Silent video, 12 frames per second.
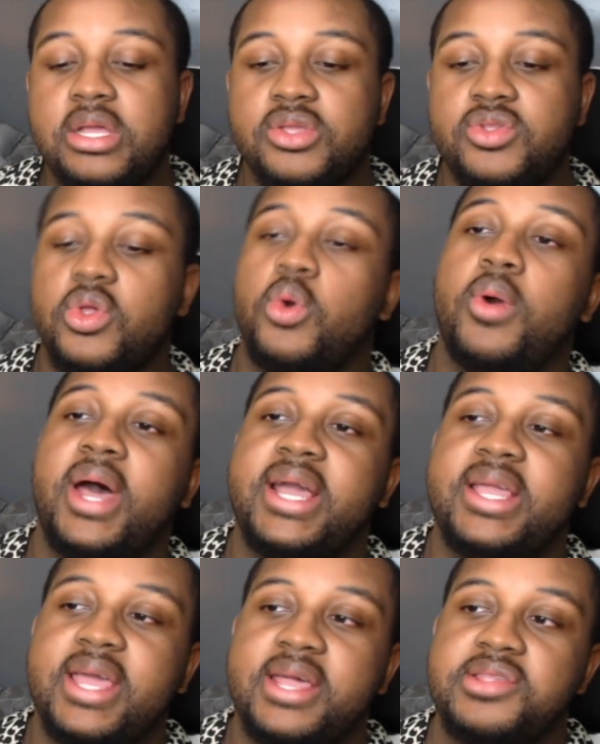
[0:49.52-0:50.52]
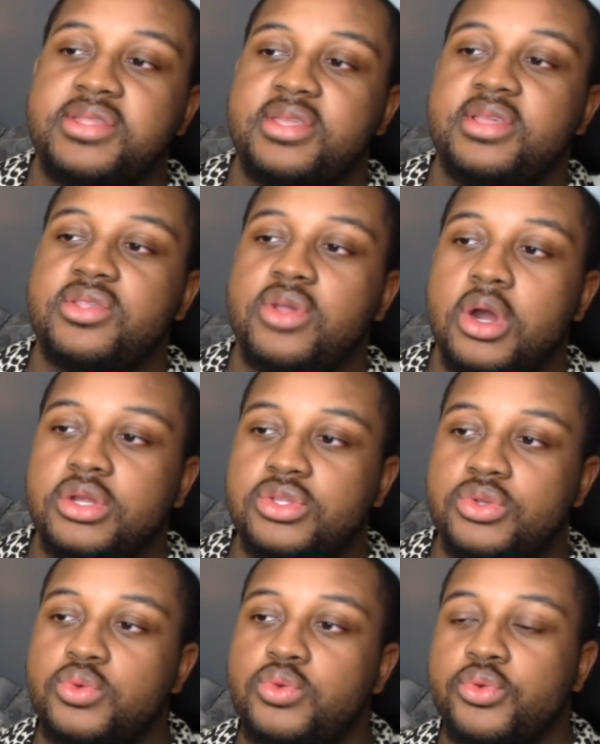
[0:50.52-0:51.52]
So I guess these are
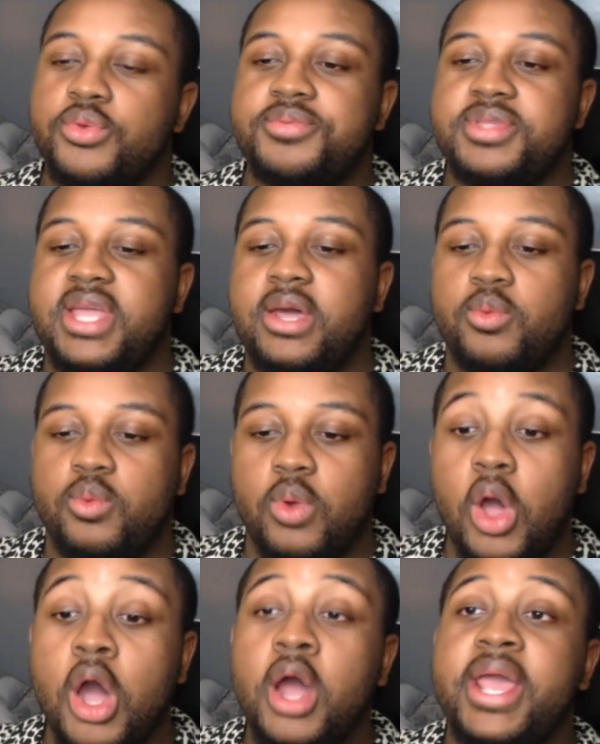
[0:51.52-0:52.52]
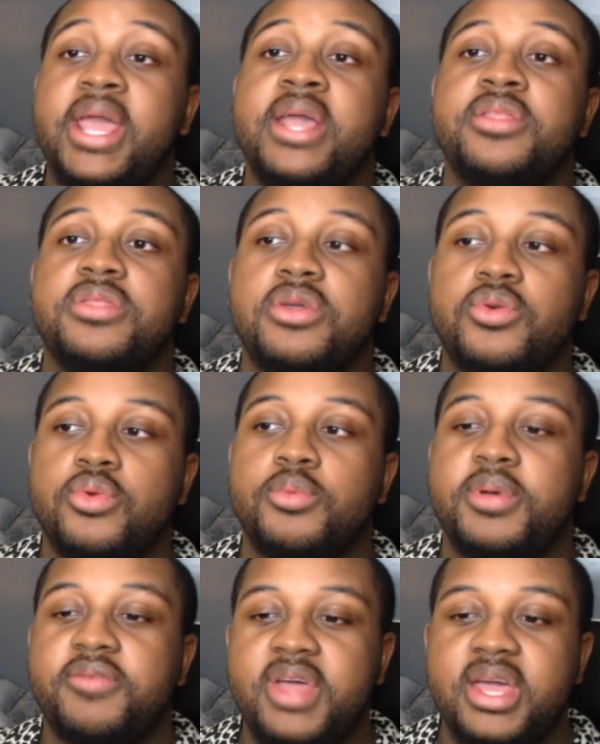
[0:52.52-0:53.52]
two groups that are in the group
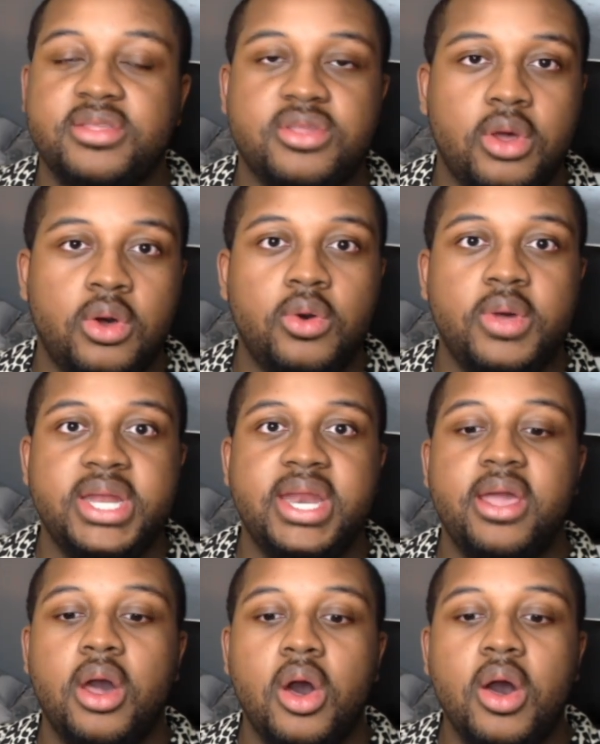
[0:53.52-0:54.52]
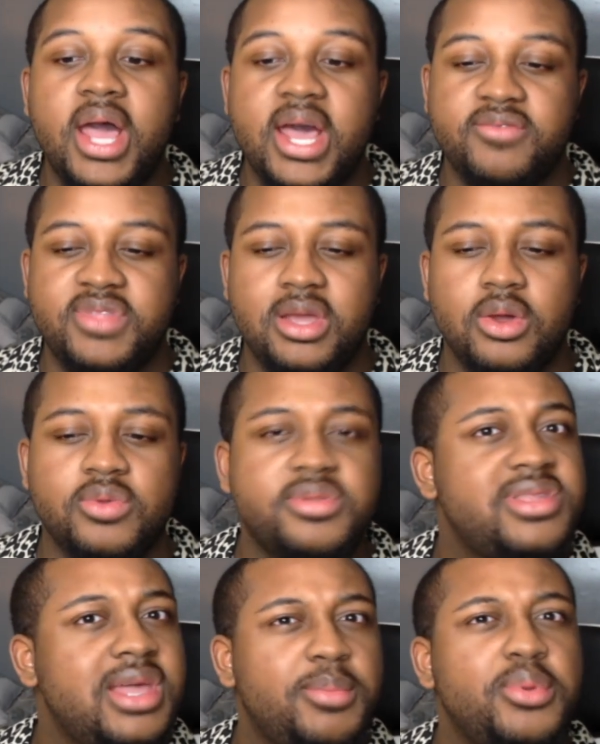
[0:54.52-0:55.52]
of EXO, and they all have their own
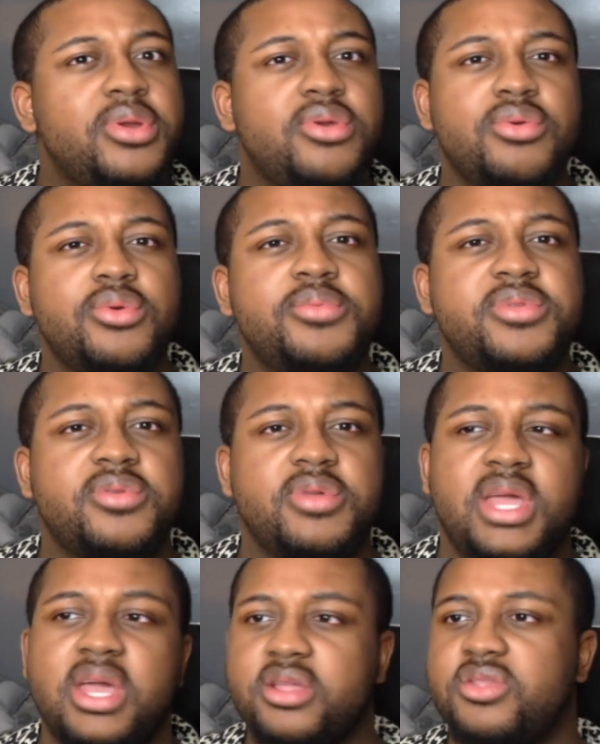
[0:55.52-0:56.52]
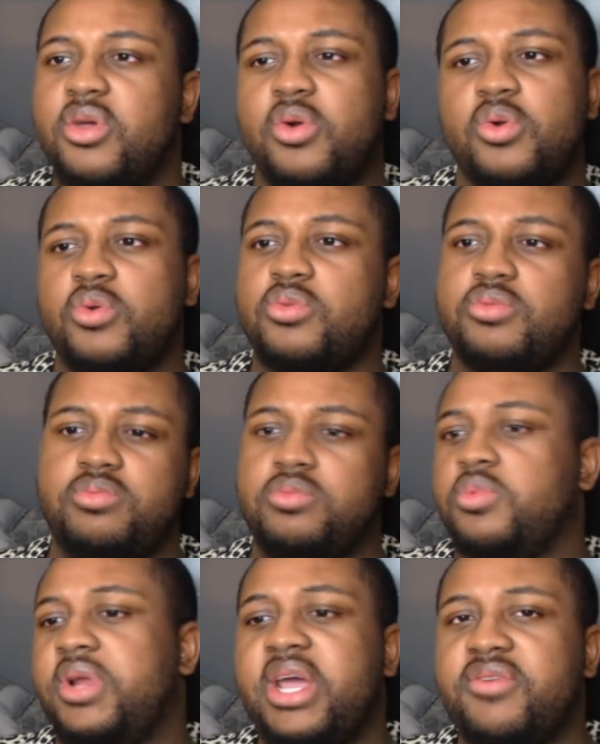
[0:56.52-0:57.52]
separate groups, EXO
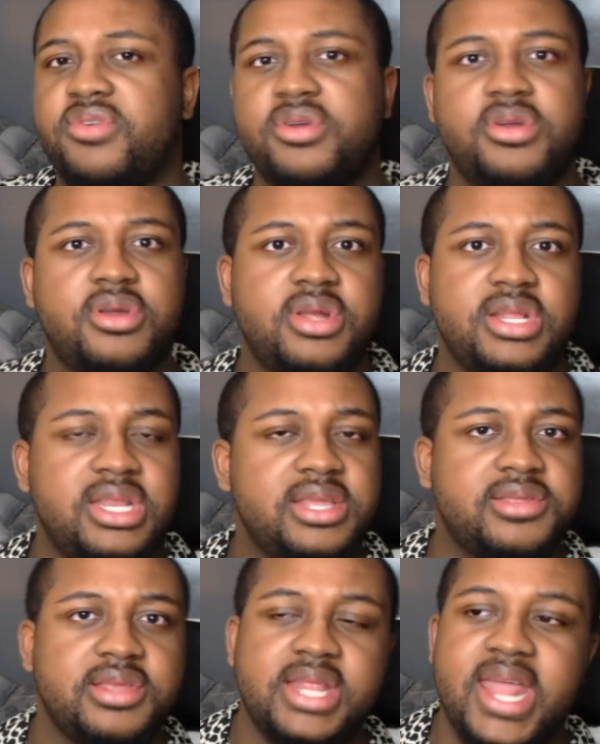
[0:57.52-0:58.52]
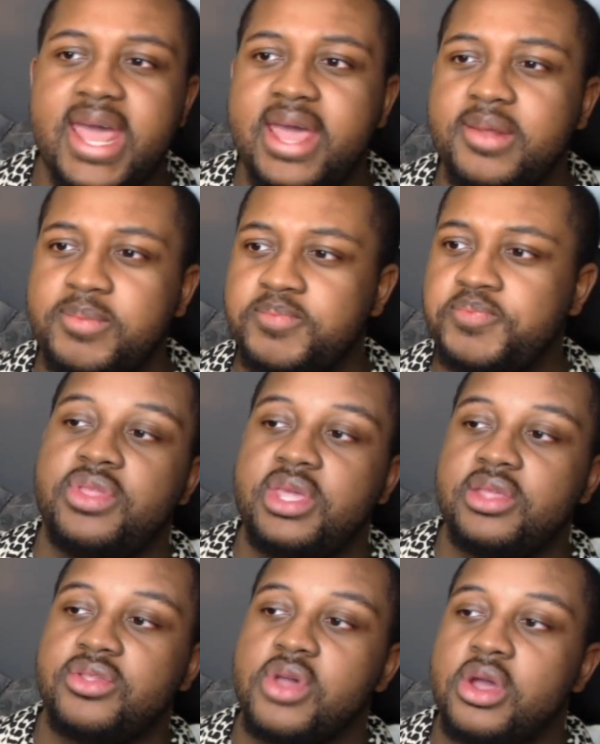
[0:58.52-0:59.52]
whatever and this and that.
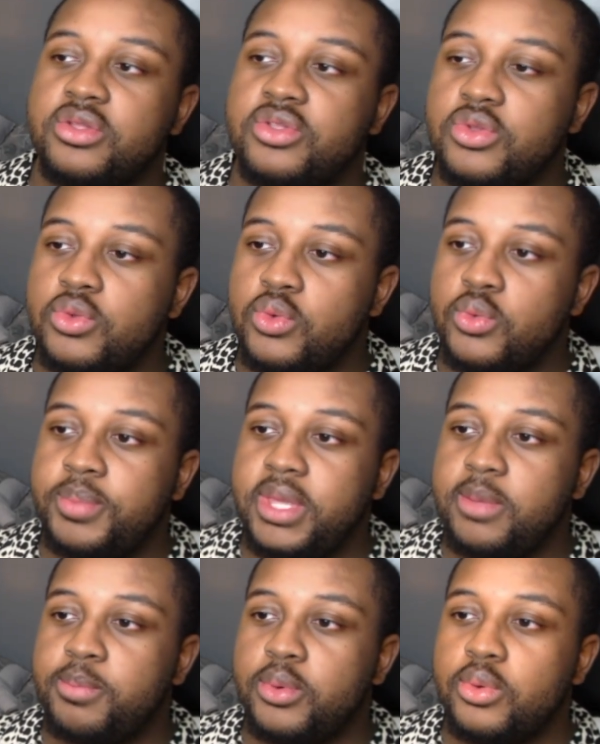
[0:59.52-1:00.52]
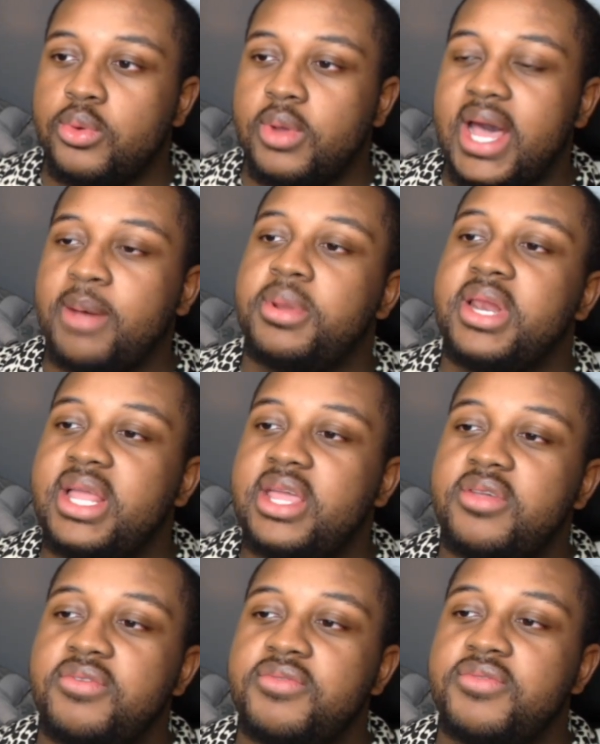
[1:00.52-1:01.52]
These are two people, I
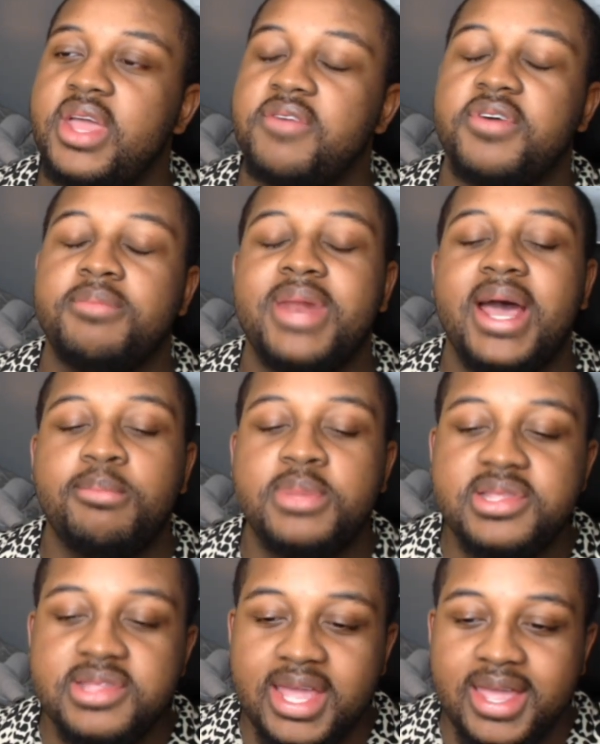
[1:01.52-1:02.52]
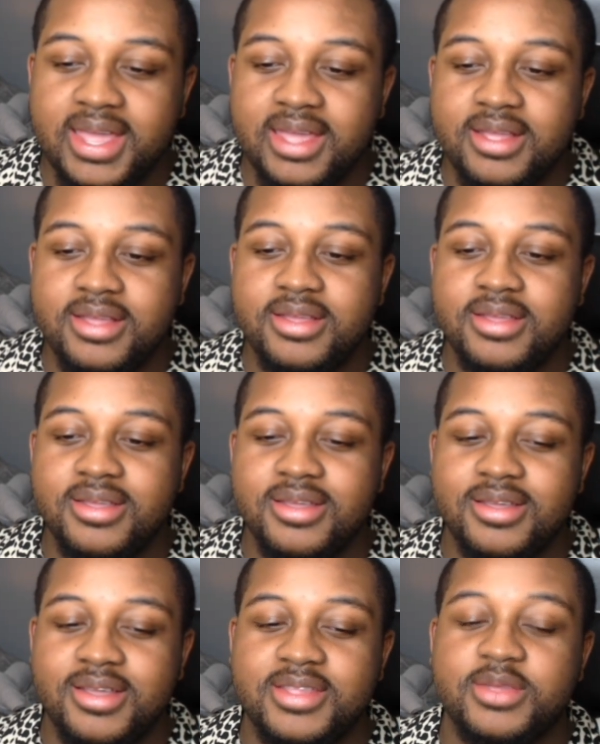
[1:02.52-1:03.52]
believe, if I'm not mistaken,
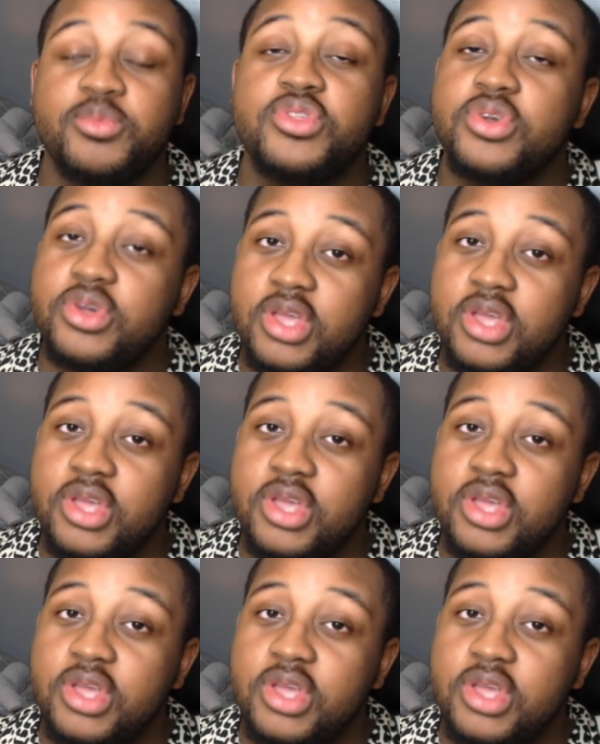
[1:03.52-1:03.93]
because I'm sure